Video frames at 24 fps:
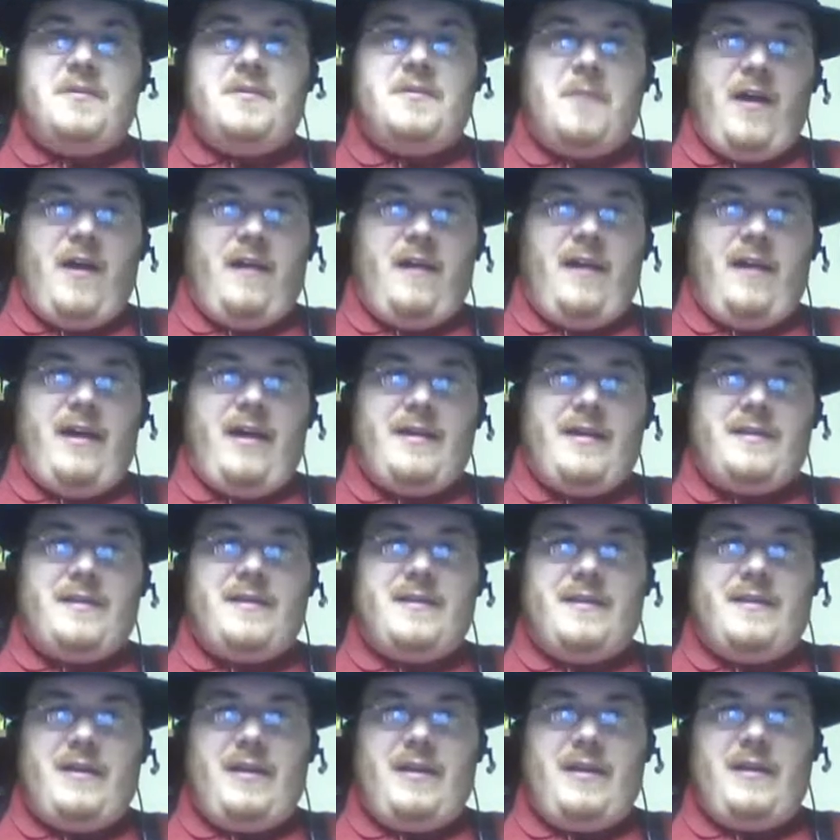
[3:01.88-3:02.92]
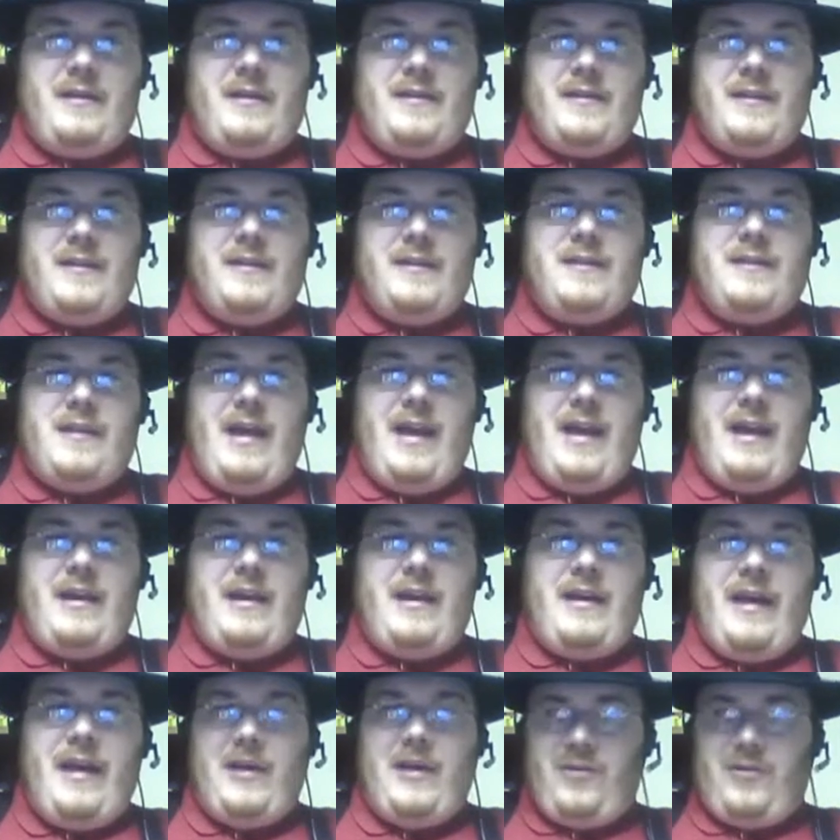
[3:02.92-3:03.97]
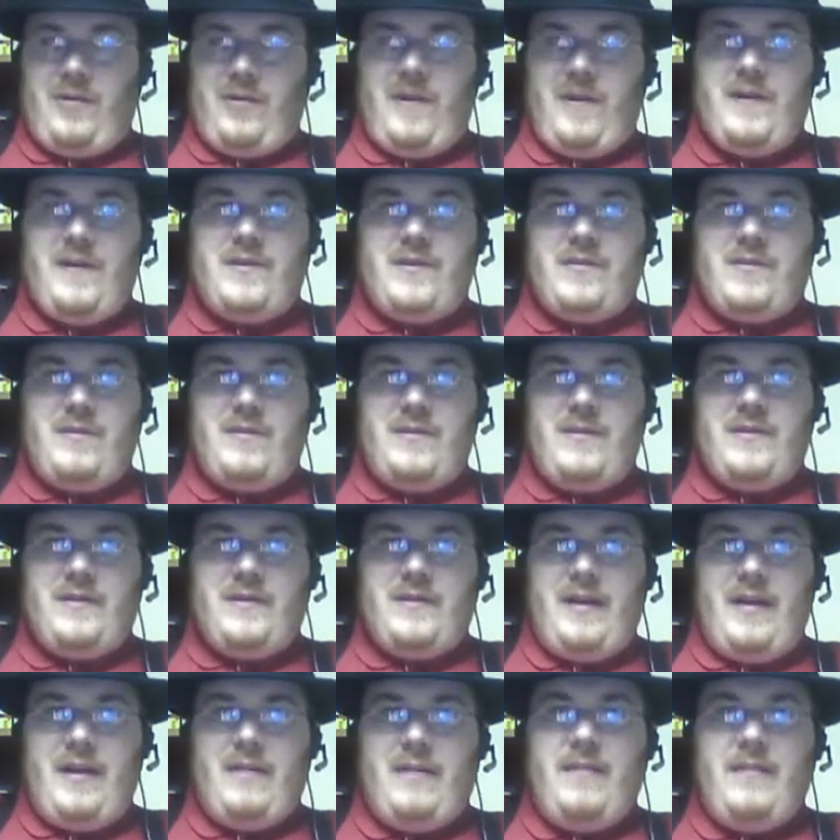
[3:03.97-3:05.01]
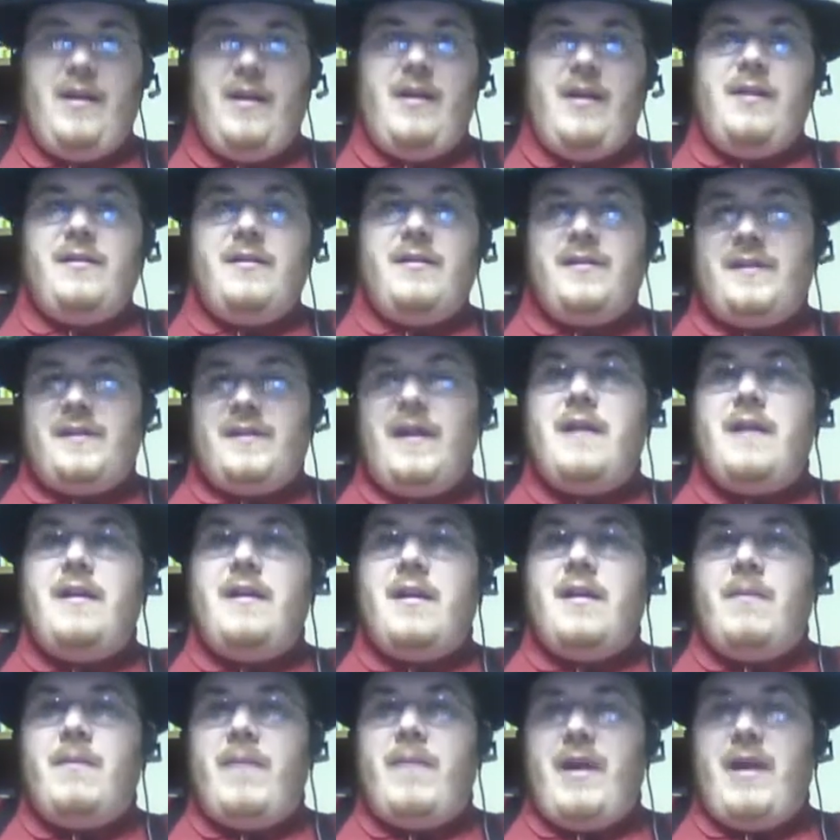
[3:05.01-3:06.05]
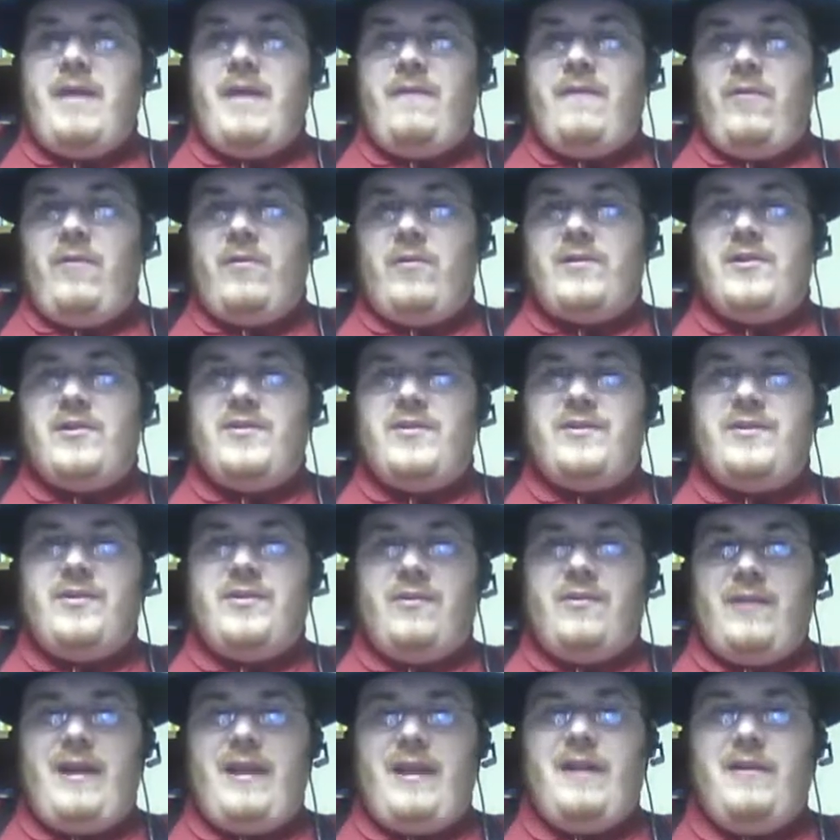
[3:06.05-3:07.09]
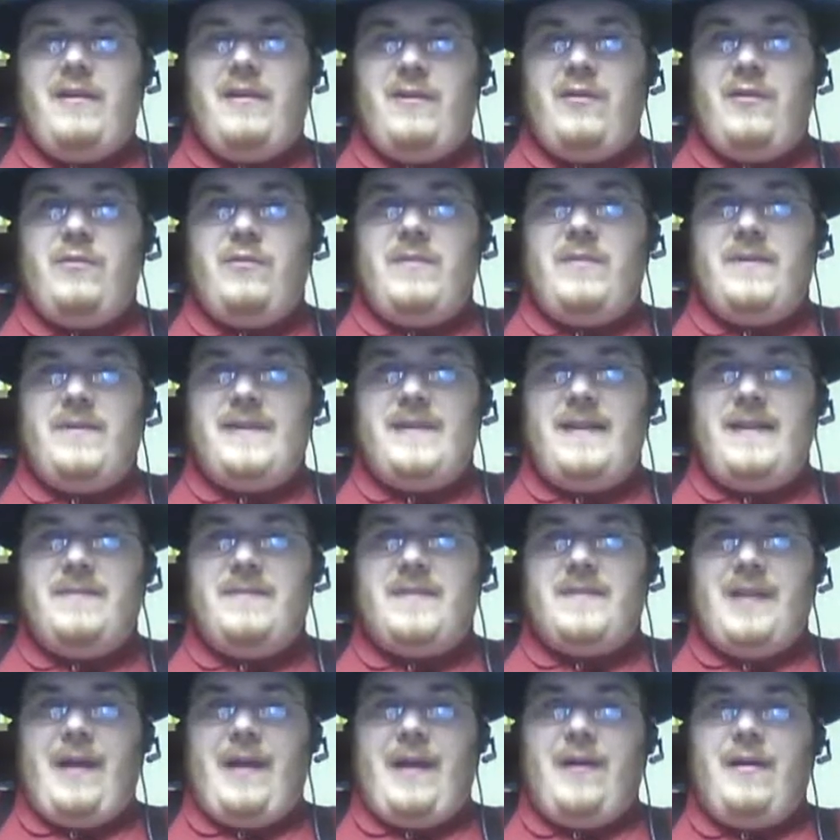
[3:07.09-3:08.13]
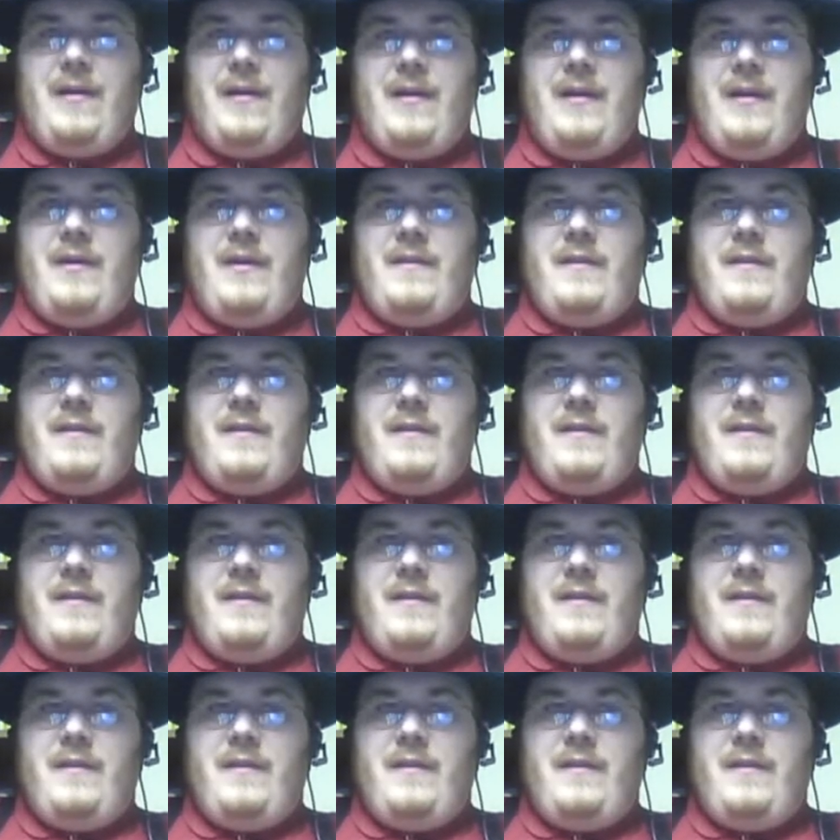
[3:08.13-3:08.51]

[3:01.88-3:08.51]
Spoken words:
as well as the Cincinnati Natural History Museum, decided to combine forces and create a new museum center.